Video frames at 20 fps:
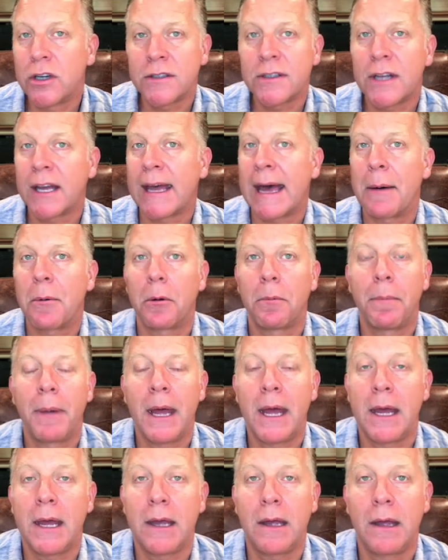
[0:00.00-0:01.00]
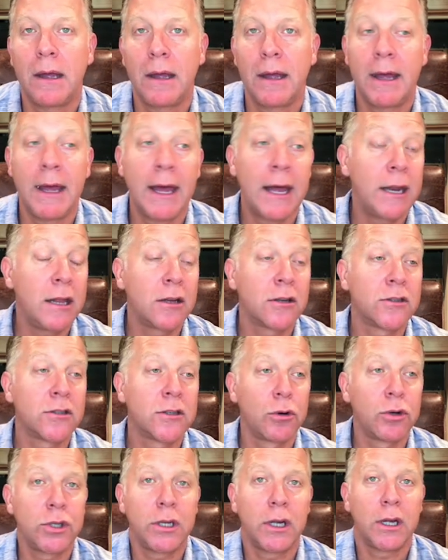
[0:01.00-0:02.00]
like I would pay any
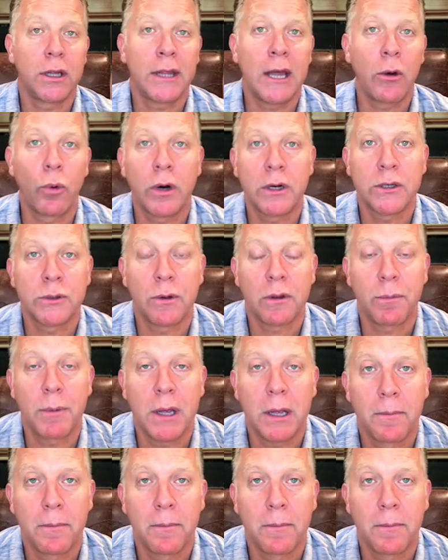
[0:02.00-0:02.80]
associate that works with me,